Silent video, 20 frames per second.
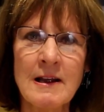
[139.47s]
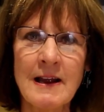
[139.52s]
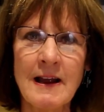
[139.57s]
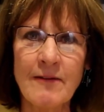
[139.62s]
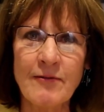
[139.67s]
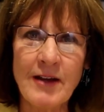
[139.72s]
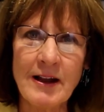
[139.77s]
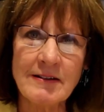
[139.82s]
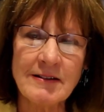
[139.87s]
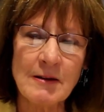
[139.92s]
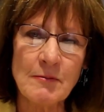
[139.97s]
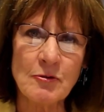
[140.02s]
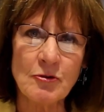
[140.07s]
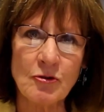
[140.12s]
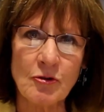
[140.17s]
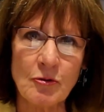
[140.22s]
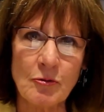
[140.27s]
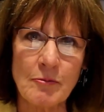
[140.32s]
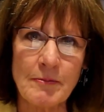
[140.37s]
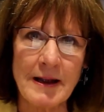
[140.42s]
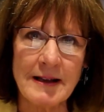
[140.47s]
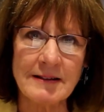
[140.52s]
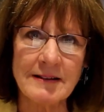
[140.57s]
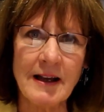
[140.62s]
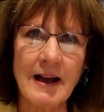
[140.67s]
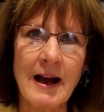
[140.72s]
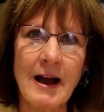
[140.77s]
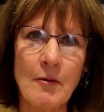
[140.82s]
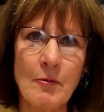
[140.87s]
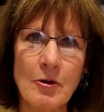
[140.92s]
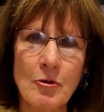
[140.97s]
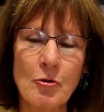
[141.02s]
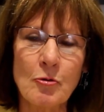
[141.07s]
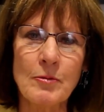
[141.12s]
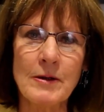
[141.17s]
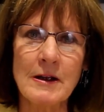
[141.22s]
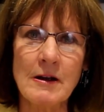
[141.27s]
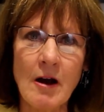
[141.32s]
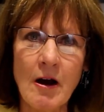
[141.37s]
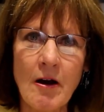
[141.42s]
If that temperature remains high, we will
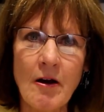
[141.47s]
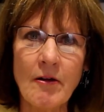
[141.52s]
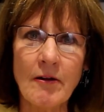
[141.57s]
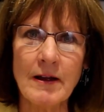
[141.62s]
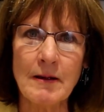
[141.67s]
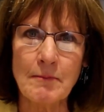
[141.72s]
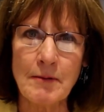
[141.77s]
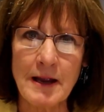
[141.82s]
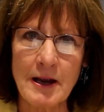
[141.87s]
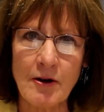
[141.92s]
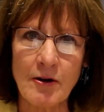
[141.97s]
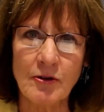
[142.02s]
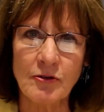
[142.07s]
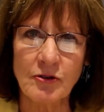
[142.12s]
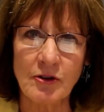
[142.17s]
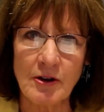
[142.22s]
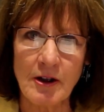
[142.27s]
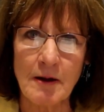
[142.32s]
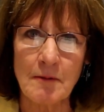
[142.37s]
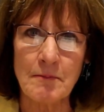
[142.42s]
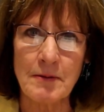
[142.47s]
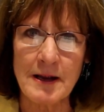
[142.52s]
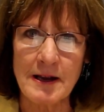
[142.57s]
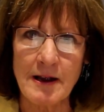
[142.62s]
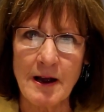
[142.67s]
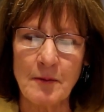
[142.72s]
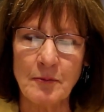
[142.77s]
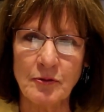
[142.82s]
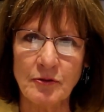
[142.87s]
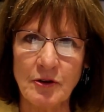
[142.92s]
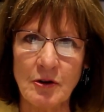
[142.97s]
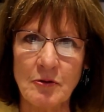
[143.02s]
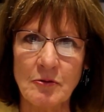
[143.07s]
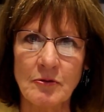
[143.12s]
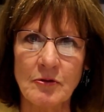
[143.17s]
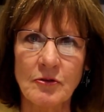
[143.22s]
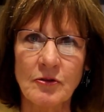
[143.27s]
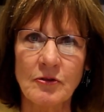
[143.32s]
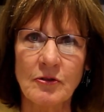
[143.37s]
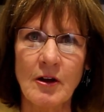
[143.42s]
be calling parents to come pick up
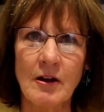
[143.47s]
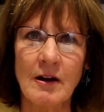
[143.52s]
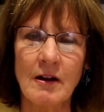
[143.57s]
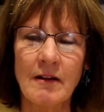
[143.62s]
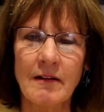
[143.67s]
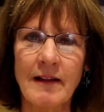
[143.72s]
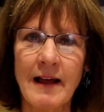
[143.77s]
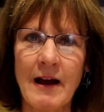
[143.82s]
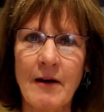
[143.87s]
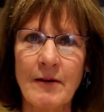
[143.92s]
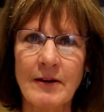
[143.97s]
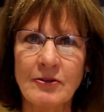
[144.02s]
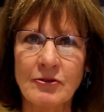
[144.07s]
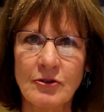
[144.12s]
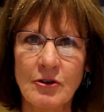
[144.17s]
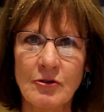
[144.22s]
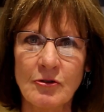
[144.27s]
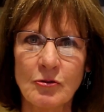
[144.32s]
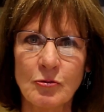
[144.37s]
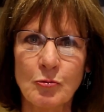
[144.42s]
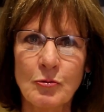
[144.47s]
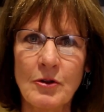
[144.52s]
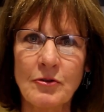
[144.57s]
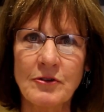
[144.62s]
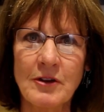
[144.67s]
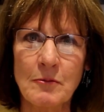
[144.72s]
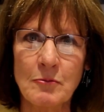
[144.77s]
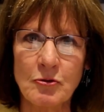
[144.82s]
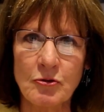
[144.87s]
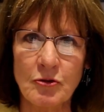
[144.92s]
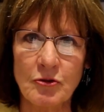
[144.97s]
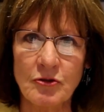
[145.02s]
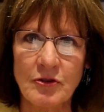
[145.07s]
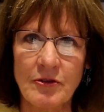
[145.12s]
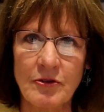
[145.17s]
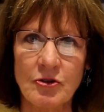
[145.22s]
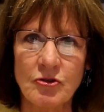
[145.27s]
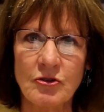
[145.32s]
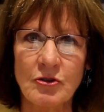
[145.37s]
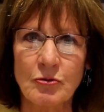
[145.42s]
students, not allowing students with temperatures in
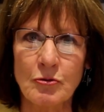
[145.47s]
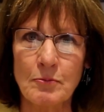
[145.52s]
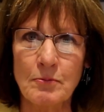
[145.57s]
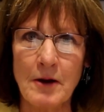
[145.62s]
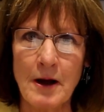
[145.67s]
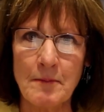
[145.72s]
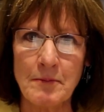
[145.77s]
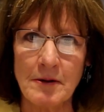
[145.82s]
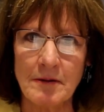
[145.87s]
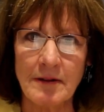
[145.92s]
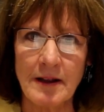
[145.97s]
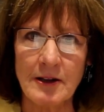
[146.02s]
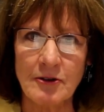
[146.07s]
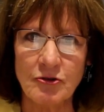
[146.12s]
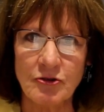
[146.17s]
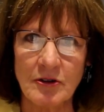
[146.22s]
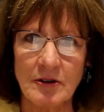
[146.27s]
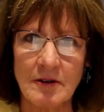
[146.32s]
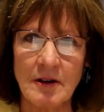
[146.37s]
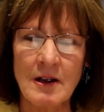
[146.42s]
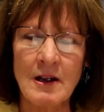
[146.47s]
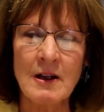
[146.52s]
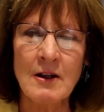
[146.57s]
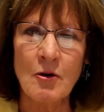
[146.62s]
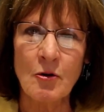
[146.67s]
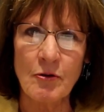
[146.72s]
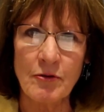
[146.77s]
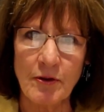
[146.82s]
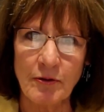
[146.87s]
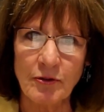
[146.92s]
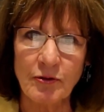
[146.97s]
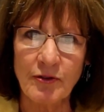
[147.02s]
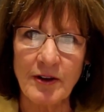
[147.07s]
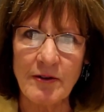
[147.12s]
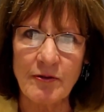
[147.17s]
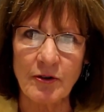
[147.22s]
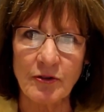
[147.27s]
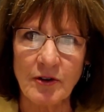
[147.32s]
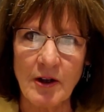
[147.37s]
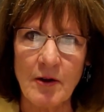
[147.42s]
the general population or those
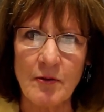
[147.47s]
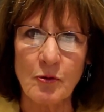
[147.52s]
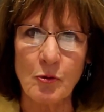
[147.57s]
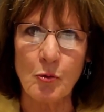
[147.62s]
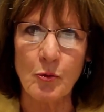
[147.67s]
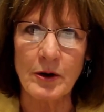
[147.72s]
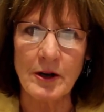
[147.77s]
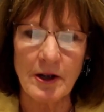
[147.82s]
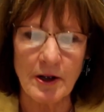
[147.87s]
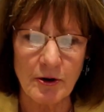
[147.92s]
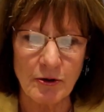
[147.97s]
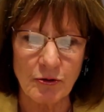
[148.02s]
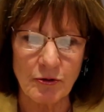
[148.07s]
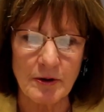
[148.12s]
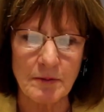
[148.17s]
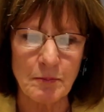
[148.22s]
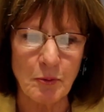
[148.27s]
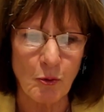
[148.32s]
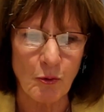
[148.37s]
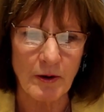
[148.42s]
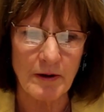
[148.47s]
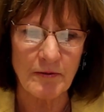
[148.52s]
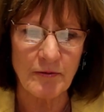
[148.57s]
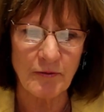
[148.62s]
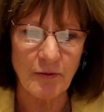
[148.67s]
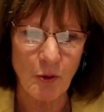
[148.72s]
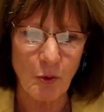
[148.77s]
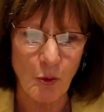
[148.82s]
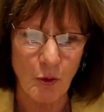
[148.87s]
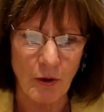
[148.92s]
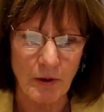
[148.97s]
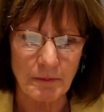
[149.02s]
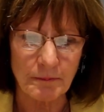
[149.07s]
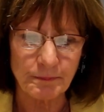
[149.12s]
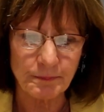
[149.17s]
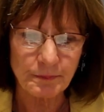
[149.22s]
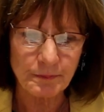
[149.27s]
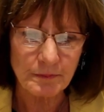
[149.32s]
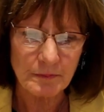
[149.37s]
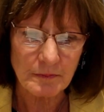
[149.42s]
fevers over 100.4.
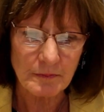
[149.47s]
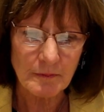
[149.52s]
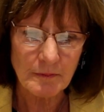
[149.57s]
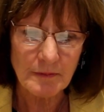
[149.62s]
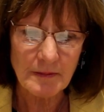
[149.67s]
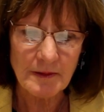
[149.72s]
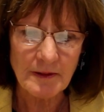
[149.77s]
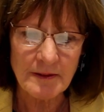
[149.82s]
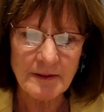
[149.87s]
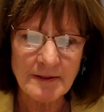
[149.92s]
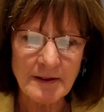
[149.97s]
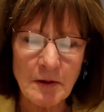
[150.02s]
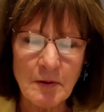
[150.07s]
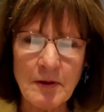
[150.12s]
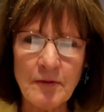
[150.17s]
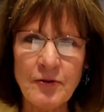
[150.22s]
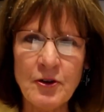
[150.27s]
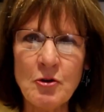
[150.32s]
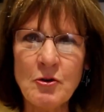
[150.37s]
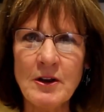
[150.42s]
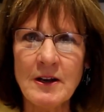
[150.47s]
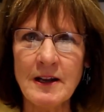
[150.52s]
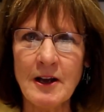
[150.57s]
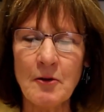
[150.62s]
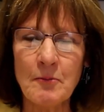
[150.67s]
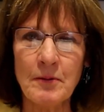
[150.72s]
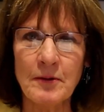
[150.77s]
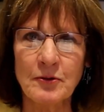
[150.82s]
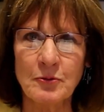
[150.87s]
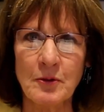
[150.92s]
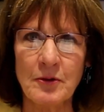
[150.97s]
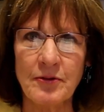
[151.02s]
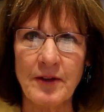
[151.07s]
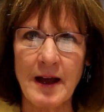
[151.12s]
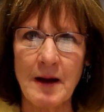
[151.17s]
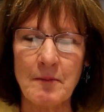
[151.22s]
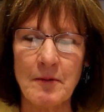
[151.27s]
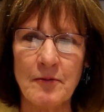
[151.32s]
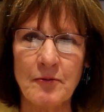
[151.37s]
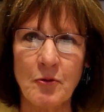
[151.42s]
So if you can help us with
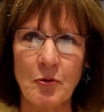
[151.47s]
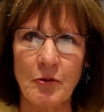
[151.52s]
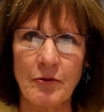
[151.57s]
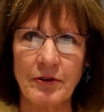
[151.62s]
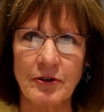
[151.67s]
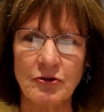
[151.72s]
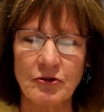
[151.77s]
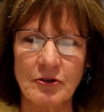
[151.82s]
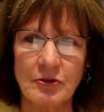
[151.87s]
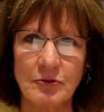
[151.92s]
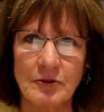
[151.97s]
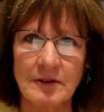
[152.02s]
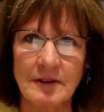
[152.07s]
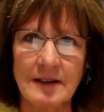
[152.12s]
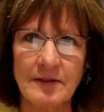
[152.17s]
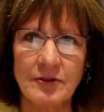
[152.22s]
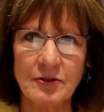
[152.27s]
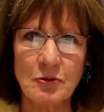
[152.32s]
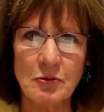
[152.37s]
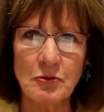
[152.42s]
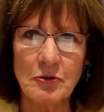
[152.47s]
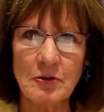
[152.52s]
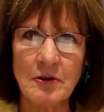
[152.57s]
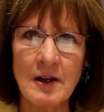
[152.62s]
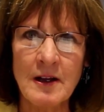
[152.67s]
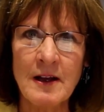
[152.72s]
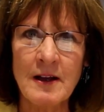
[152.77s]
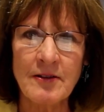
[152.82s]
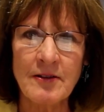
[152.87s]
that before the children leave school,